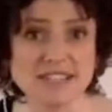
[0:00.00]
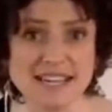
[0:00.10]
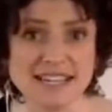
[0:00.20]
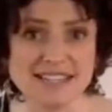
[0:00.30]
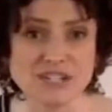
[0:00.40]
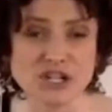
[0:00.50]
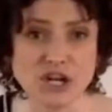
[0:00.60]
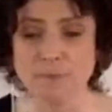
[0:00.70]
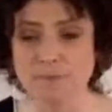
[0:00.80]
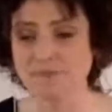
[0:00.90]
seconds to
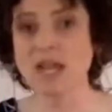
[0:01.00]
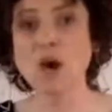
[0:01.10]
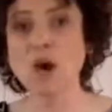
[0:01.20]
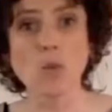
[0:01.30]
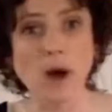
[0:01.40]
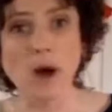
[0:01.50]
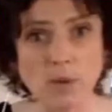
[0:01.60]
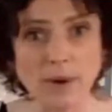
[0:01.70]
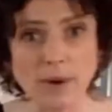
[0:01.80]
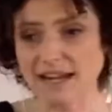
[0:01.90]
go. While we're
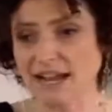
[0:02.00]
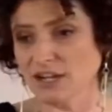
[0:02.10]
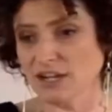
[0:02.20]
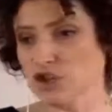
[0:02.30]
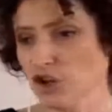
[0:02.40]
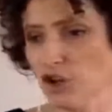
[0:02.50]
waiting, I'm going to show you